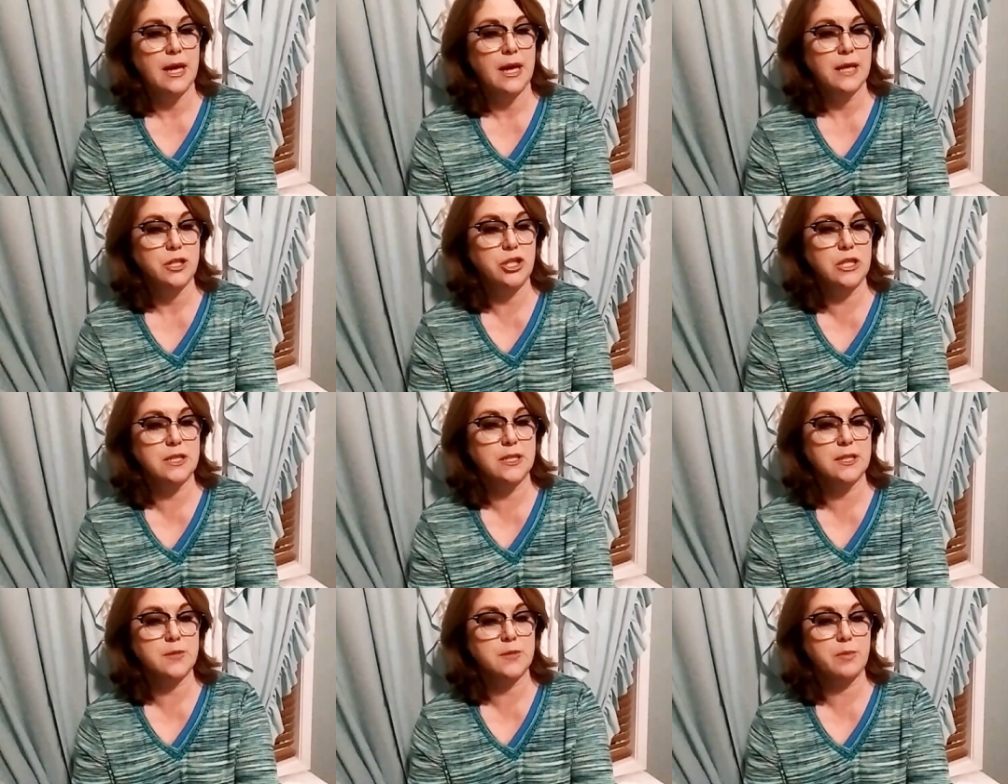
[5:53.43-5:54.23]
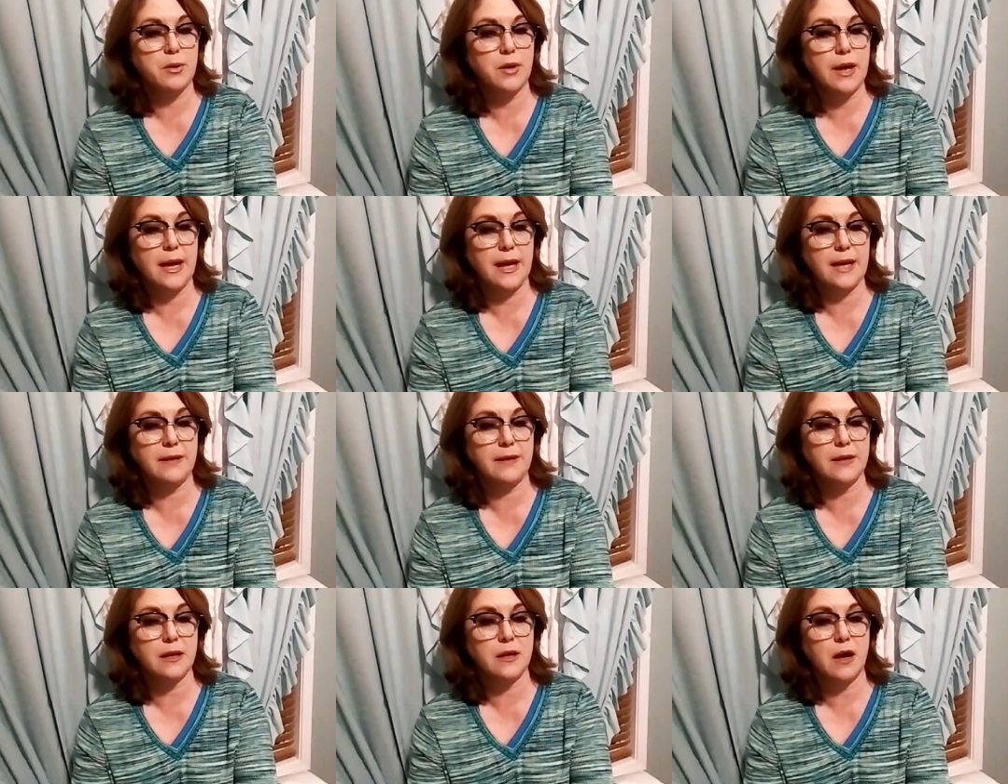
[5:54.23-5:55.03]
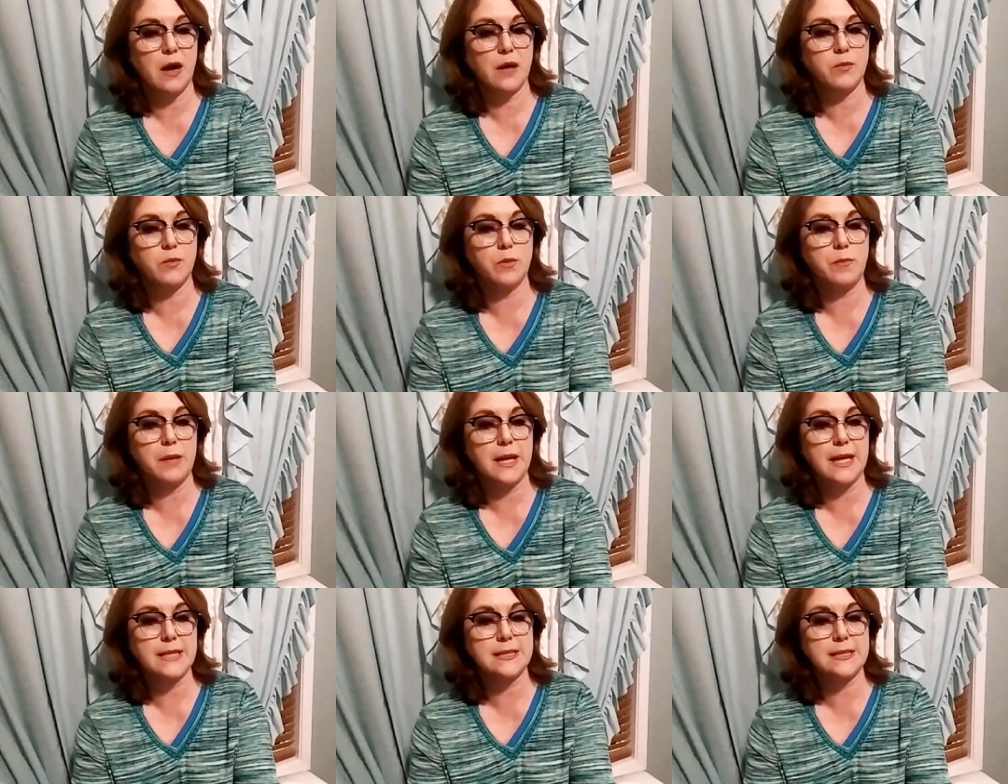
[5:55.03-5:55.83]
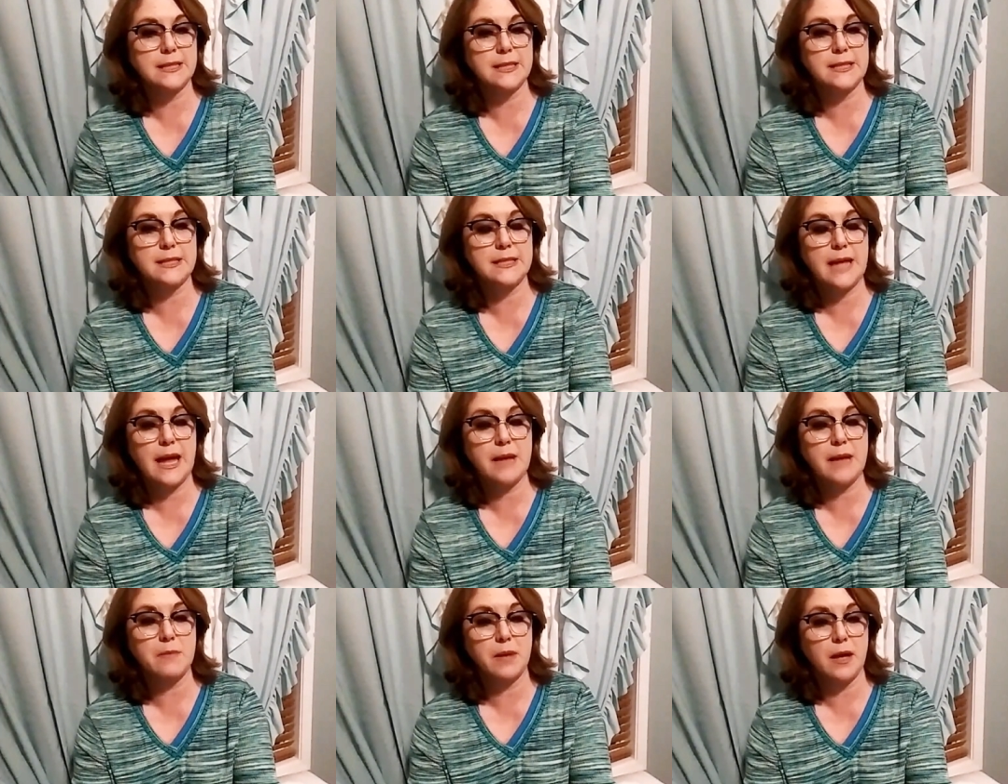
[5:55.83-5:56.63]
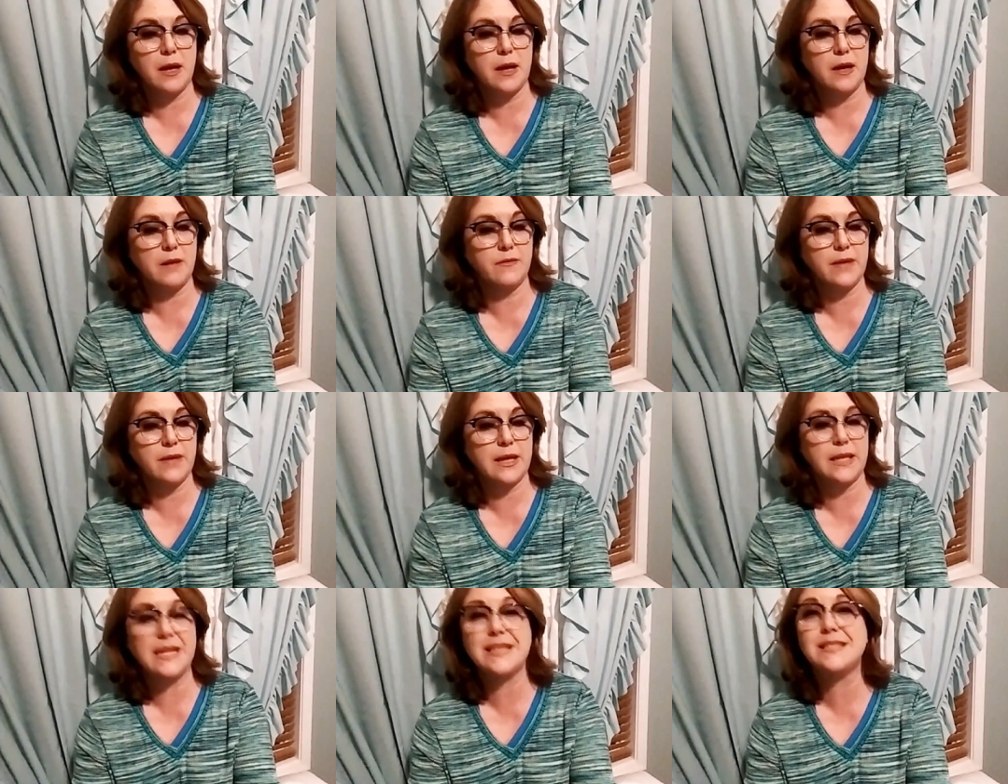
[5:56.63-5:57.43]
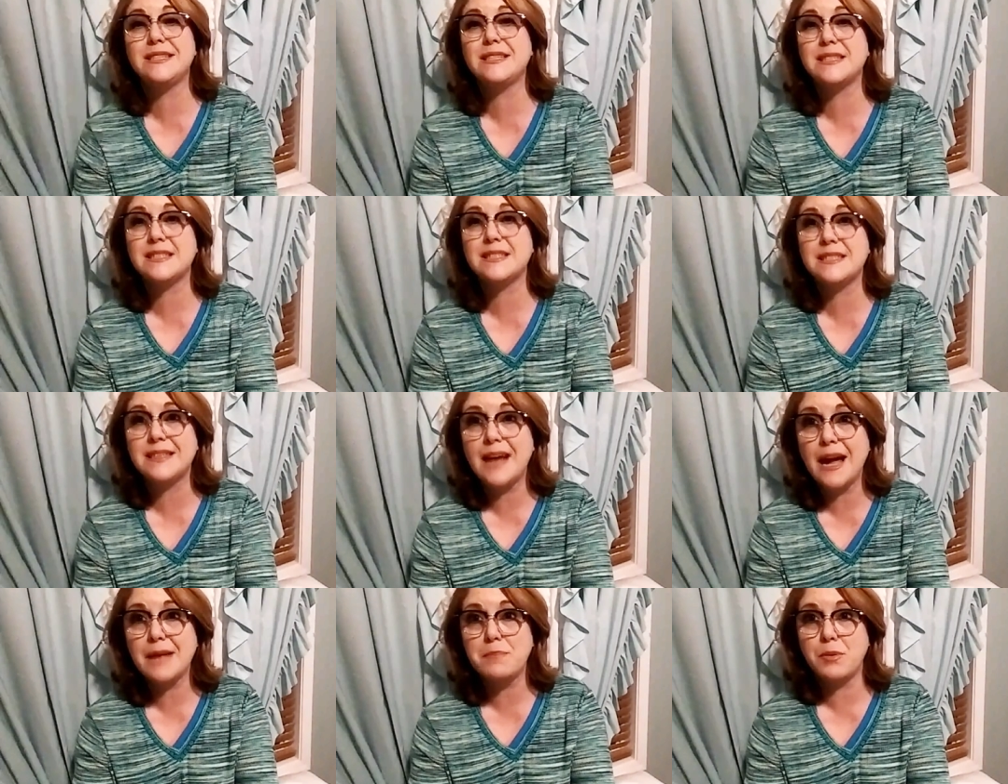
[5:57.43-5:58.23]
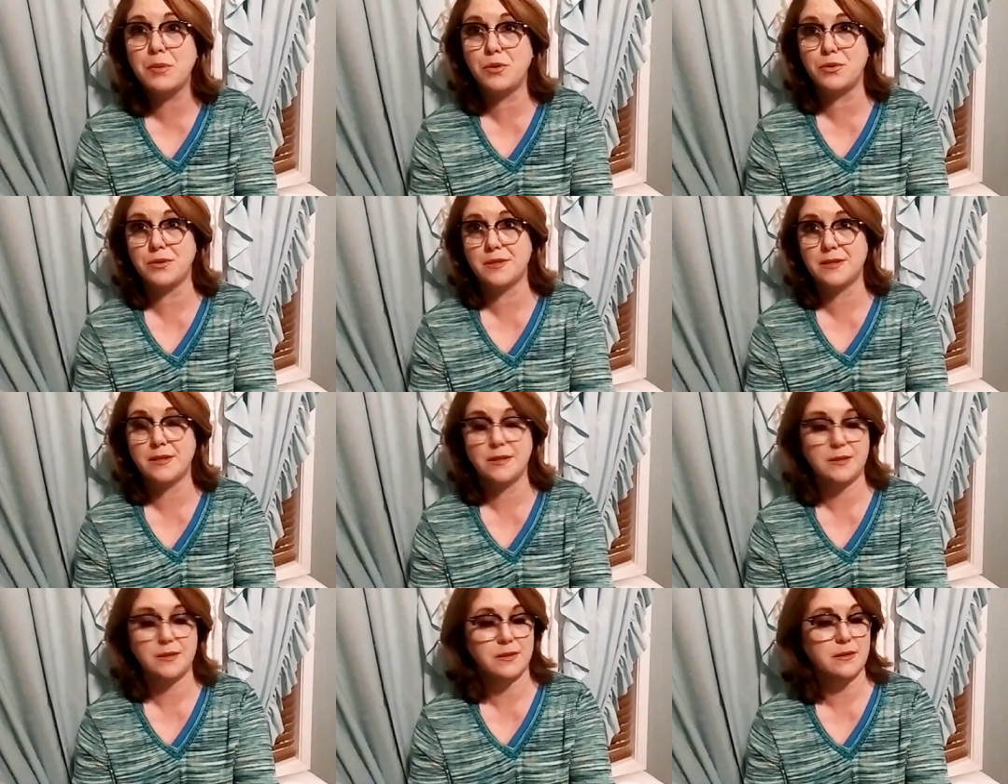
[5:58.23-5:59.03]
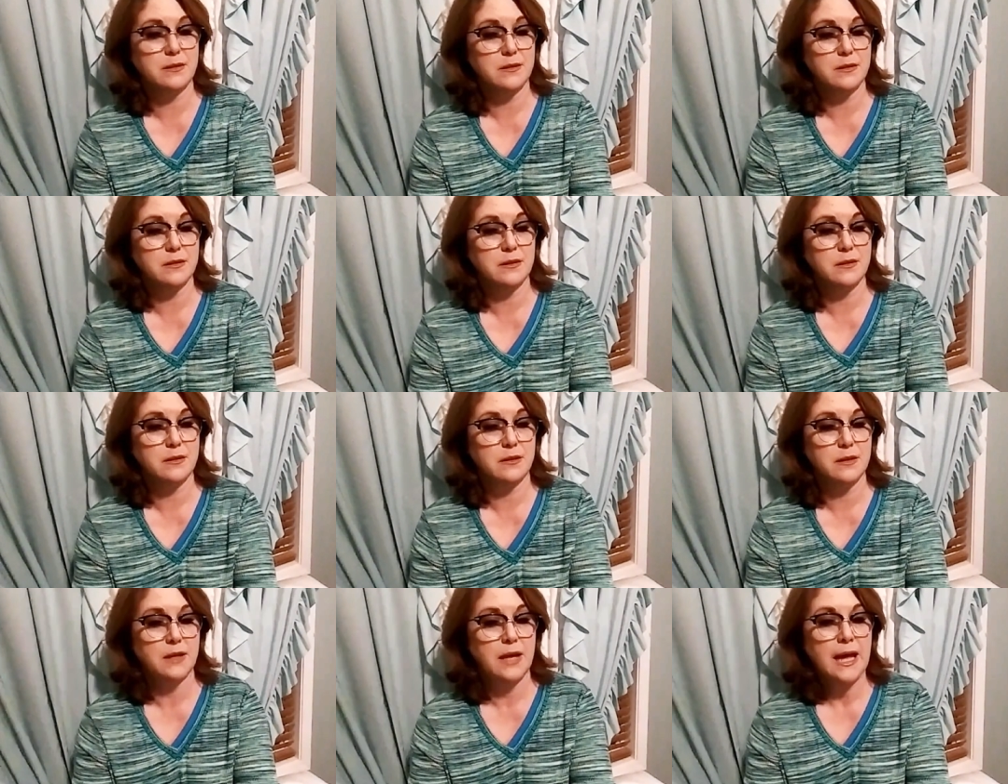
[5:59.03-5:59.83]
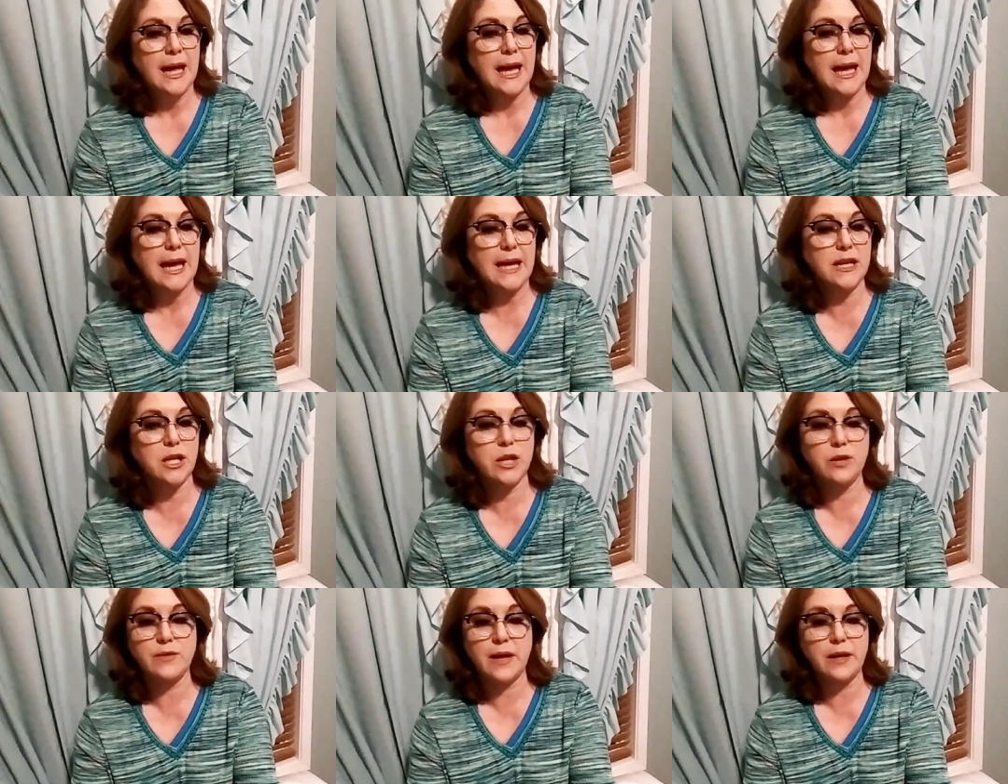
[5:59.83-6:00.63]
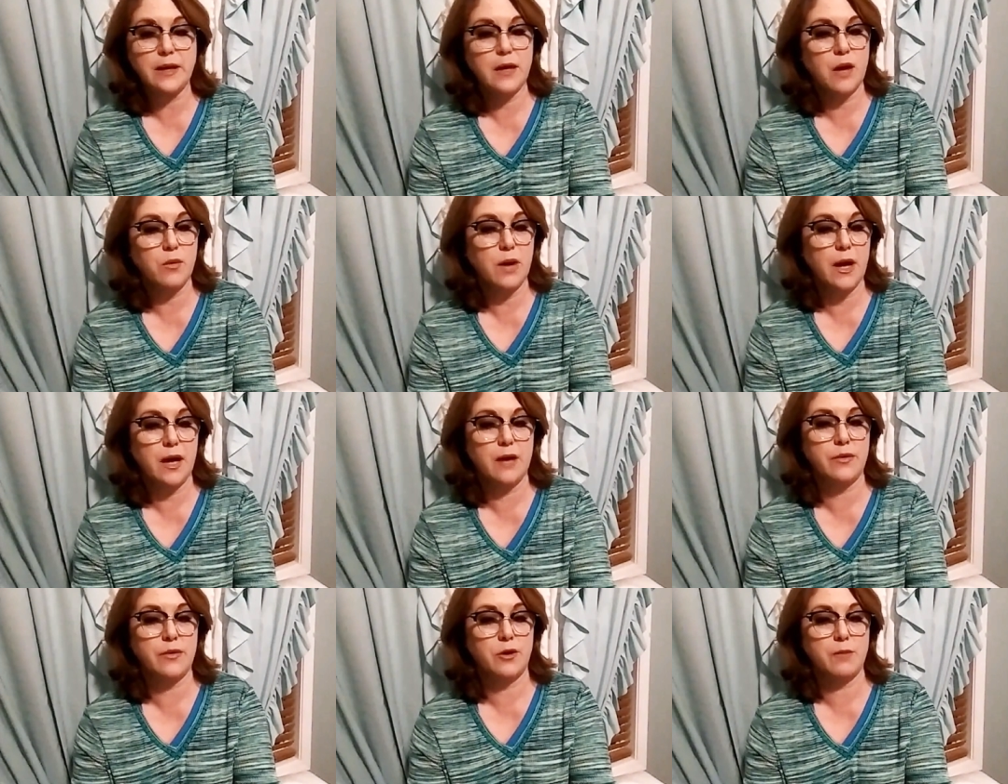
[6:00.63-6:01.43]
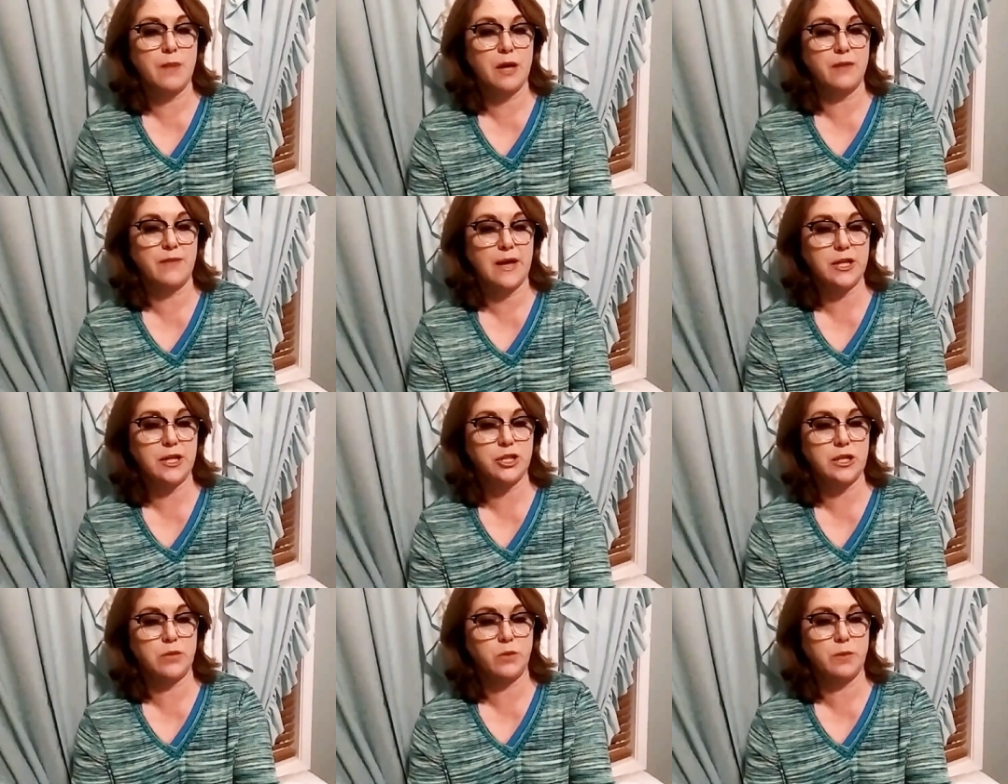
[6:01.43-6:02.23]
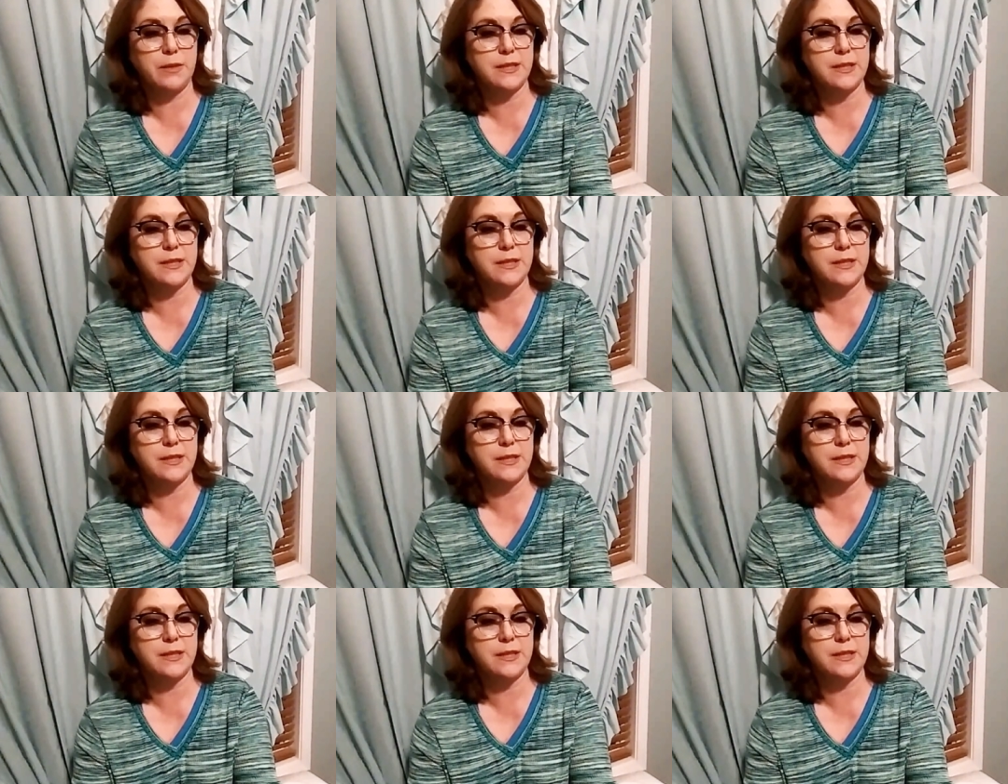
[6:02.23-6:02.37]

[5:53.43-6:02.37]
Jesus prayed that God would place the same love in his disciples. He knew that no other motivation would be